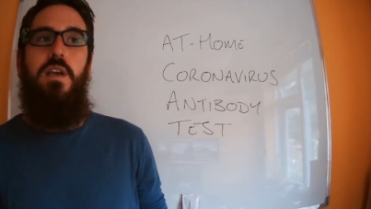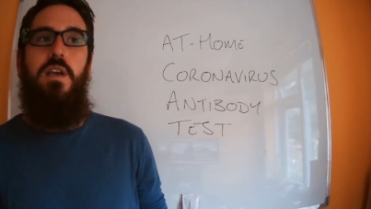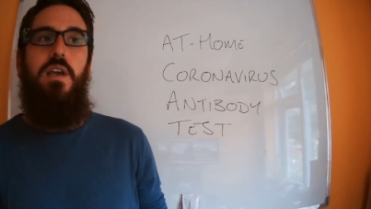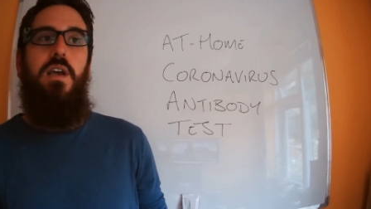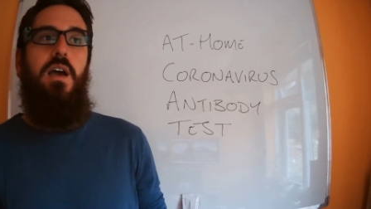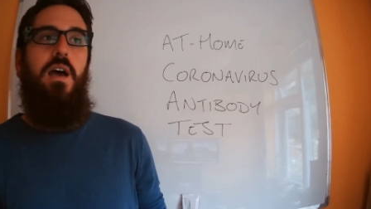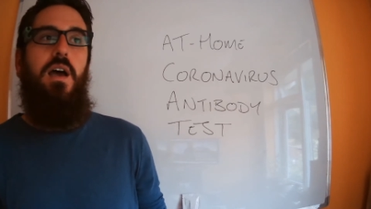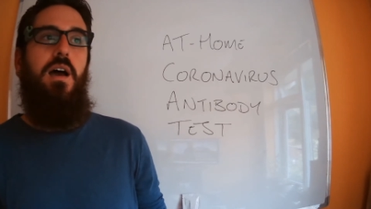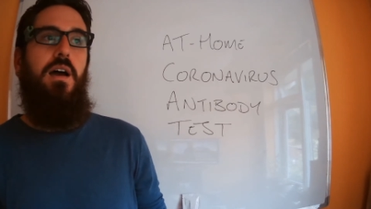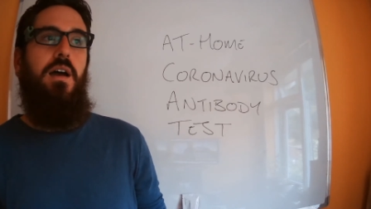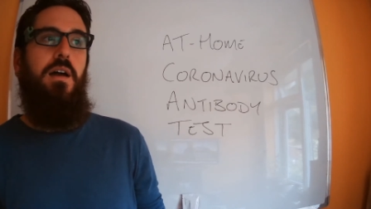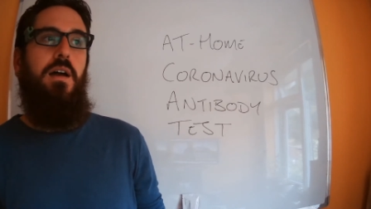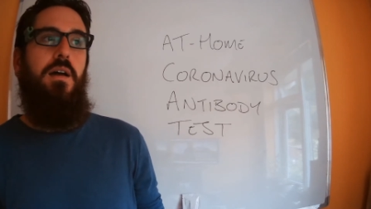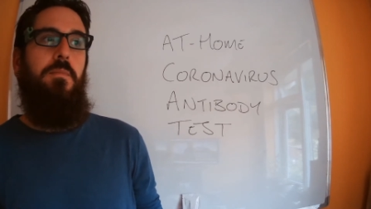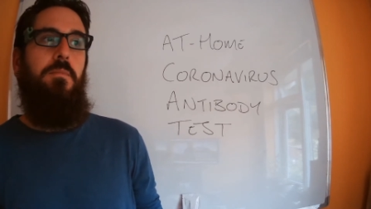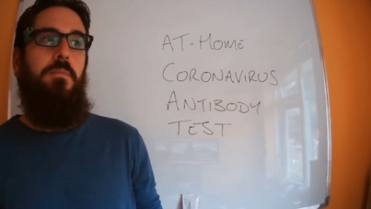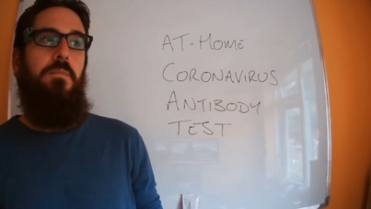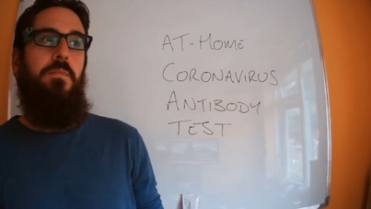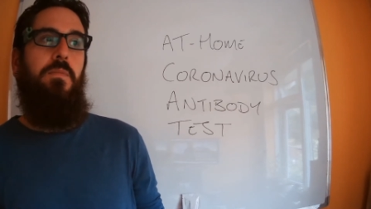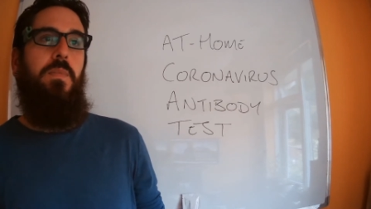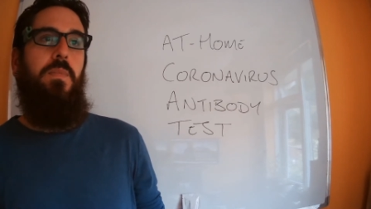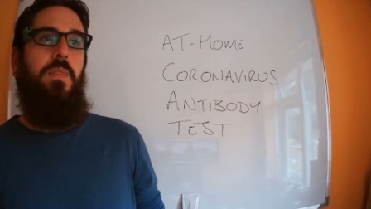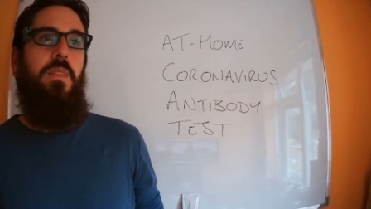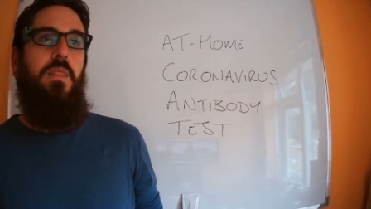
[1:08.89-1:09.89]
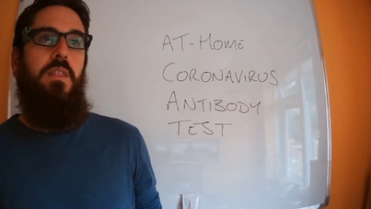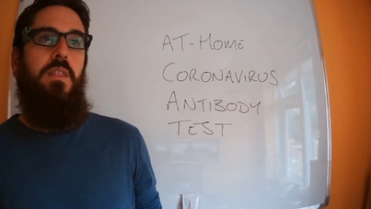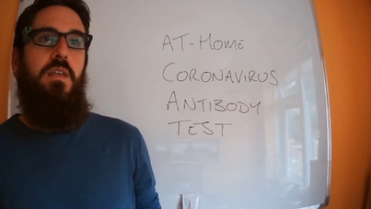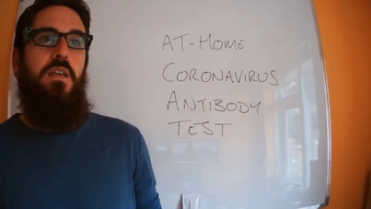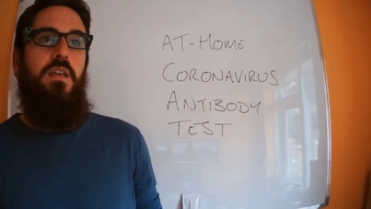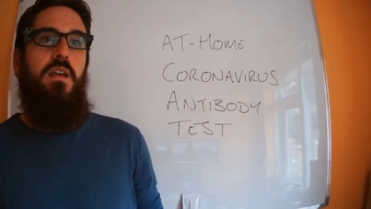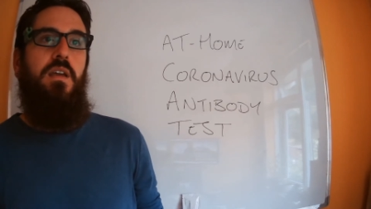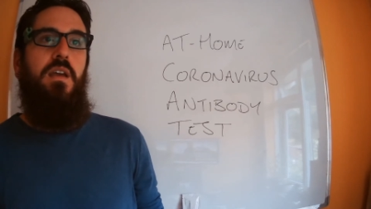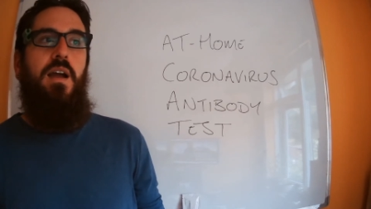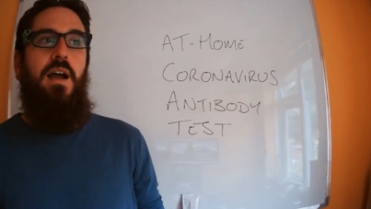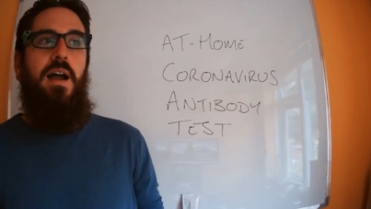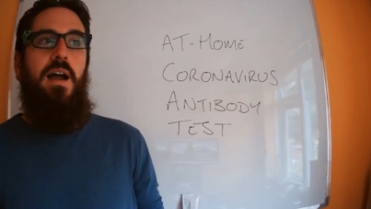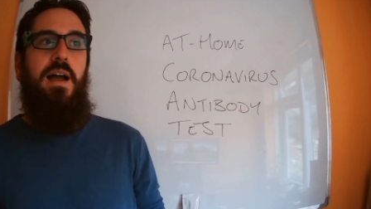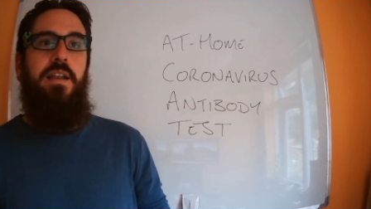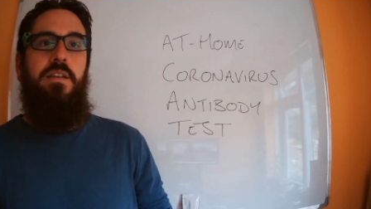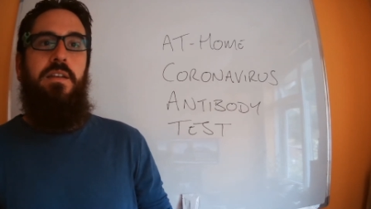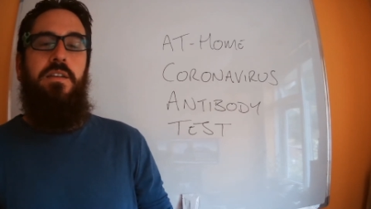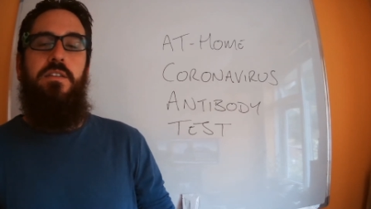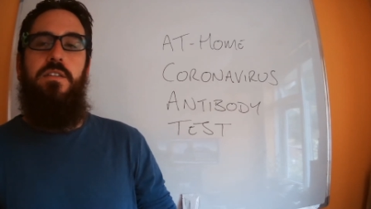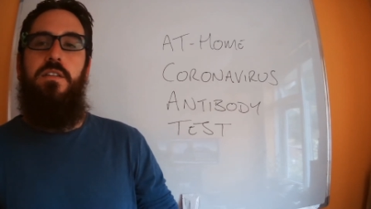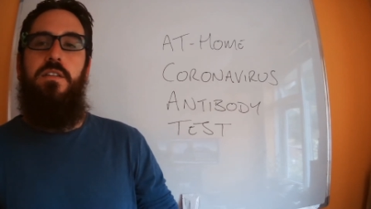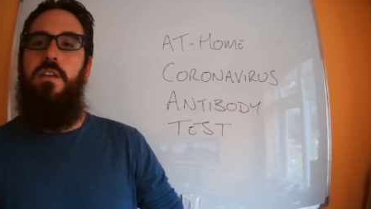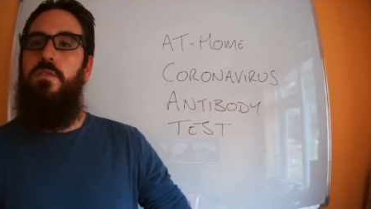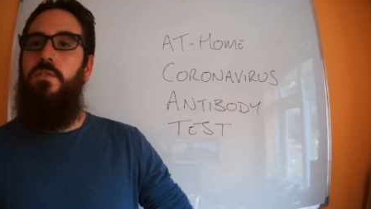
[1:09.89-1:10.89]

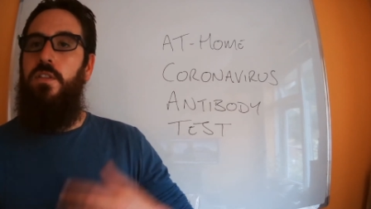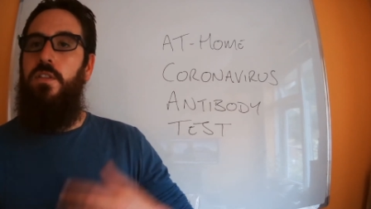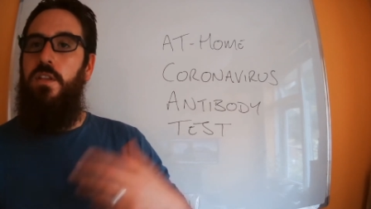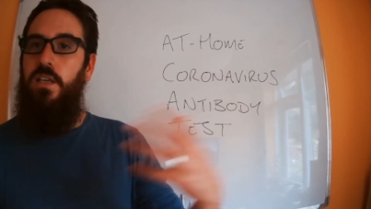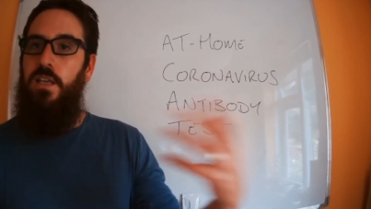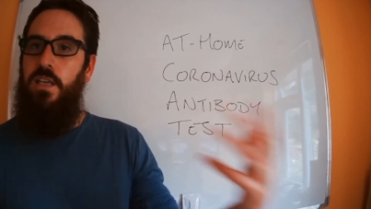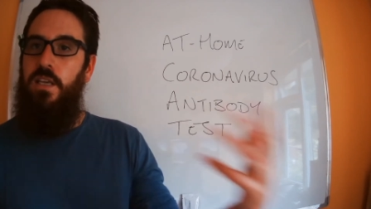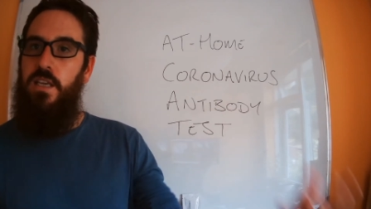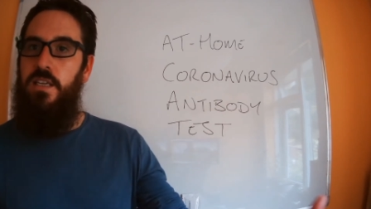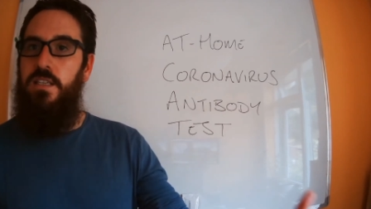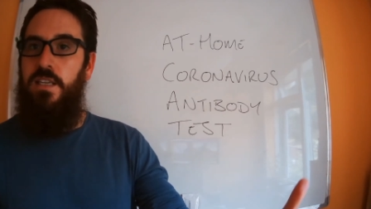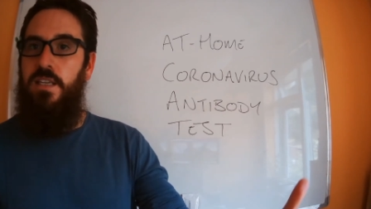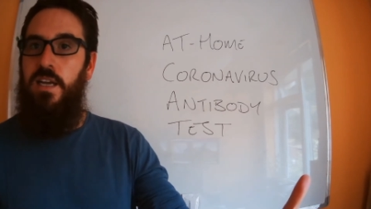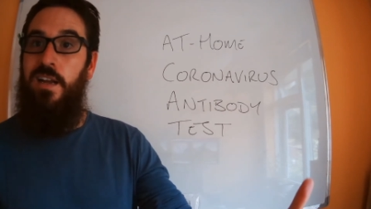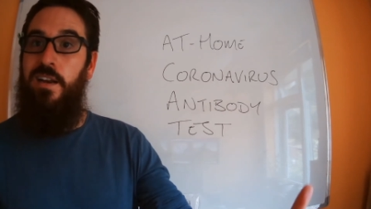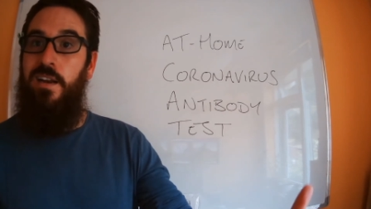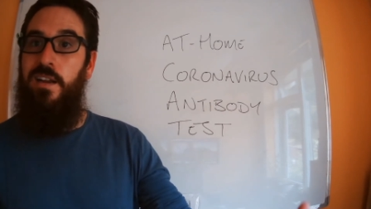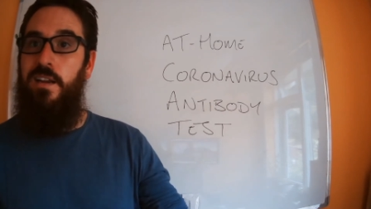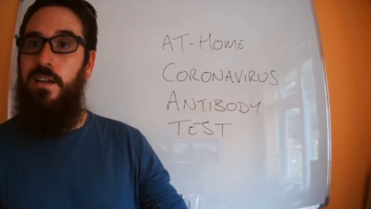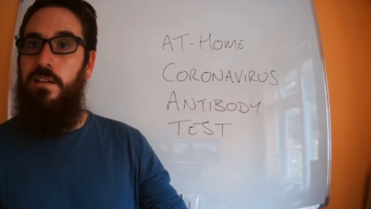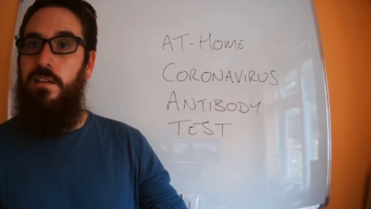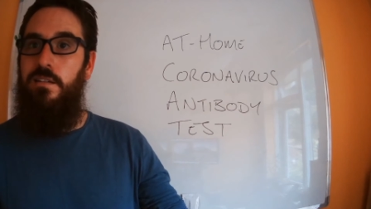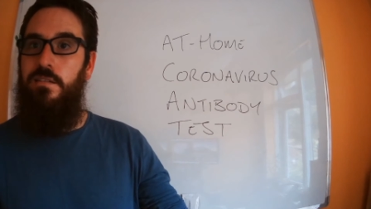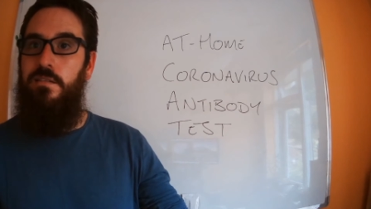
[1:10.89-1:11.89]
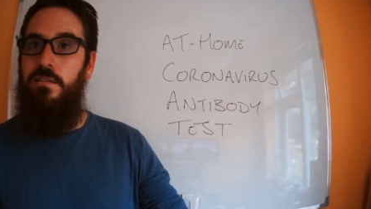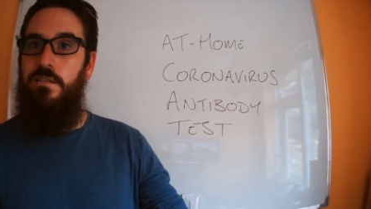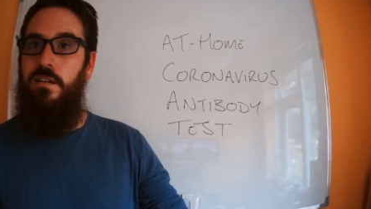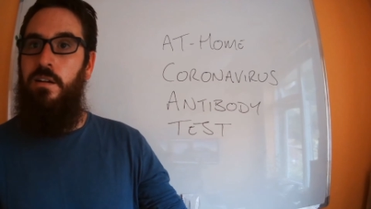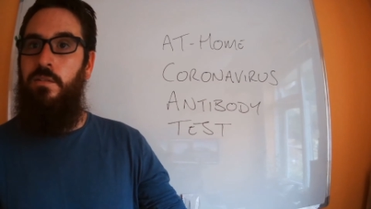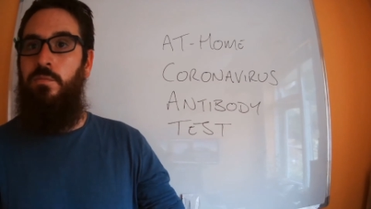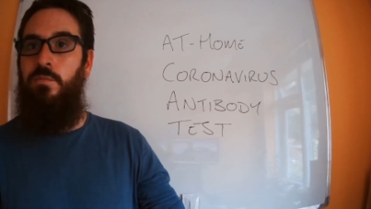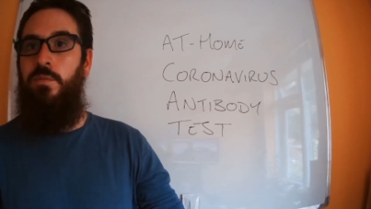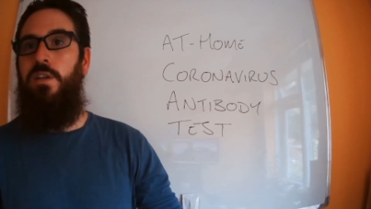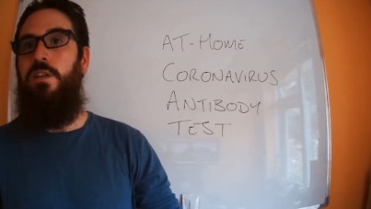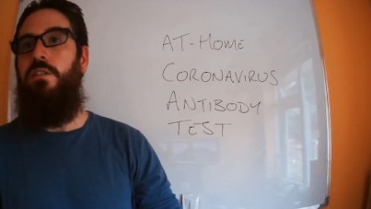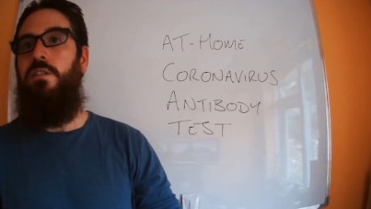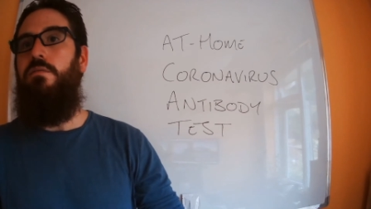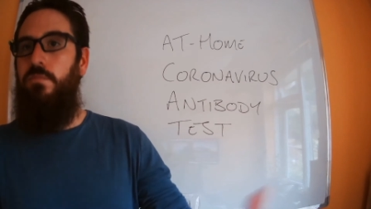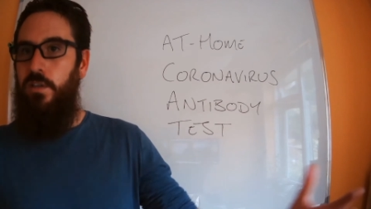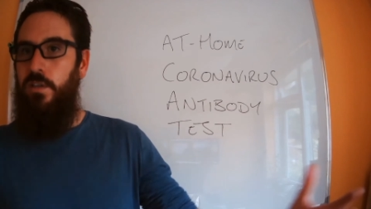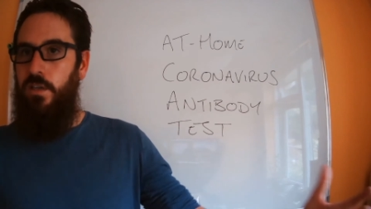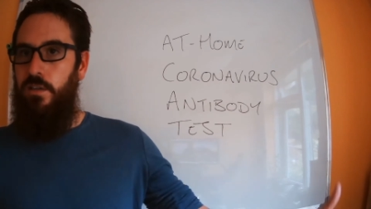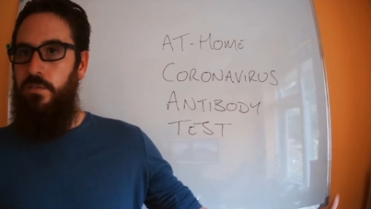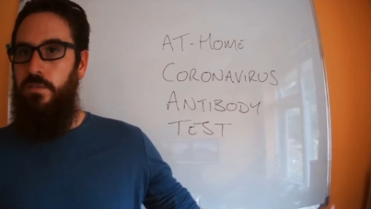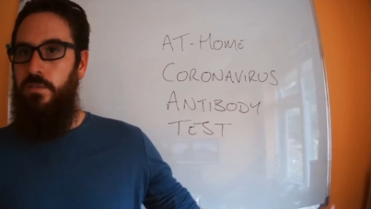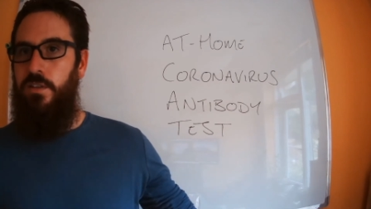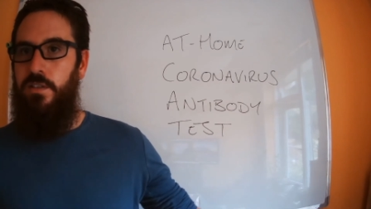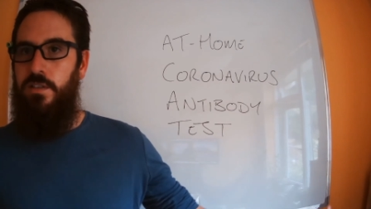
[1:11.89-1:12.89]
And given that he's had it, and we live
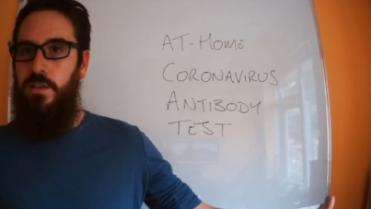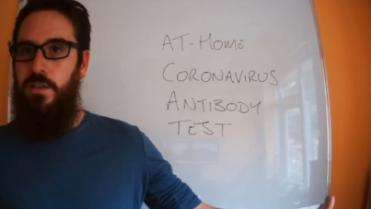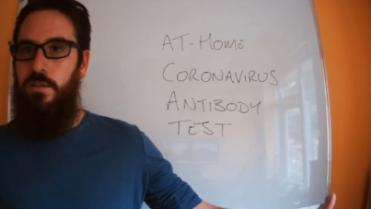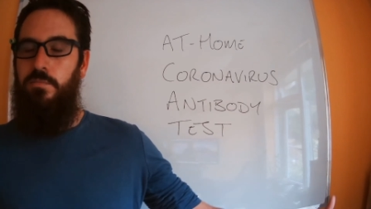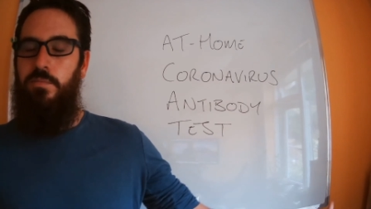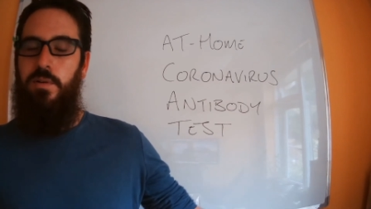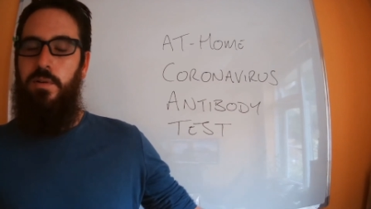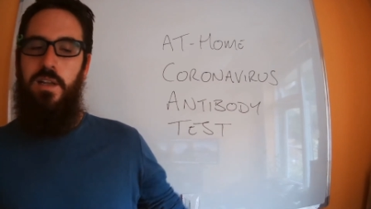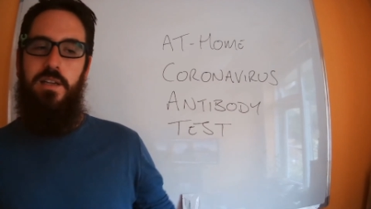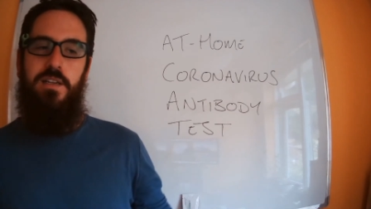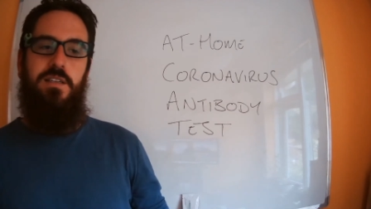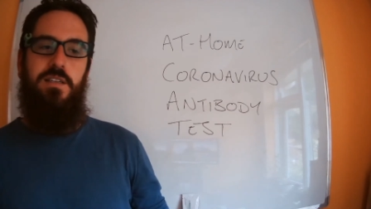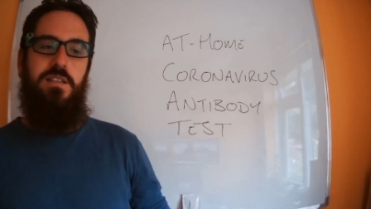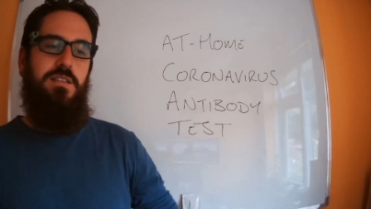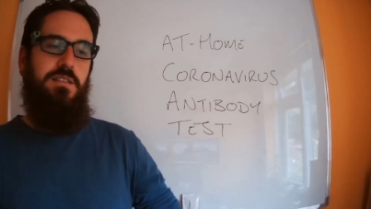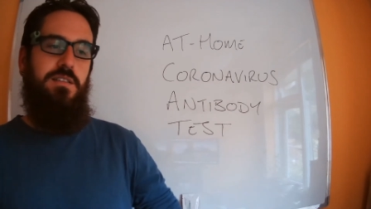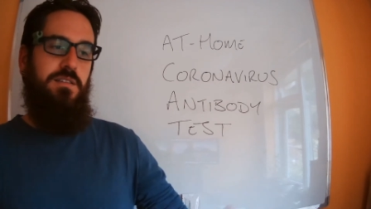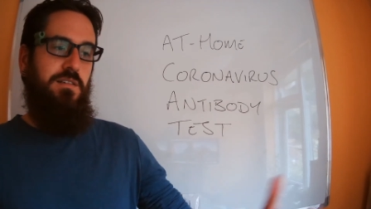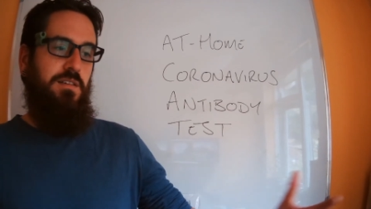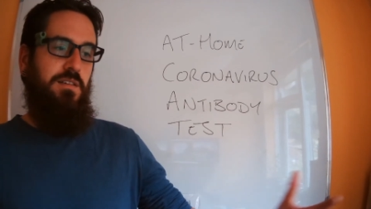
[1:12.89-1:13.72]
in the same place, and